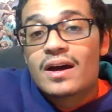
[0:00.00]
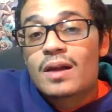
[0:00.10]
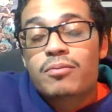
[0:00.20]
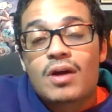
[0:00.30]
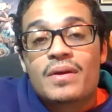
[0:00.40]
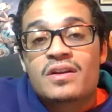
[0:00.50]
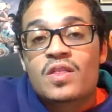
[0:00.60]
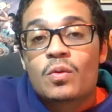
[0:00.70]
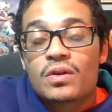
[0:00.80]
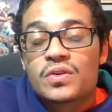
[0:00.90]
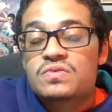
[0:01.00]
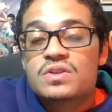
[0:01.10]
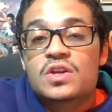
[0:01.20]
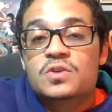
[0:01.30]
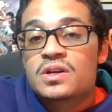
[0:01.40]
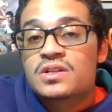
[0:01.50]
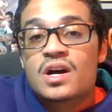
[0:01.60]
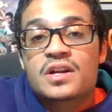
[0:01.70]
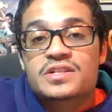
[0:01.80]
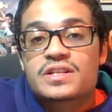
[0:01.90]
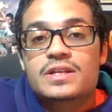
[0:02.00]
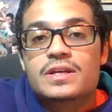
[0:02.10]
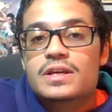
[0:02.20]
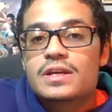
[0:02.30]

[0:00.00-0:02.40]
down and probably made another one of those videos, because honestly,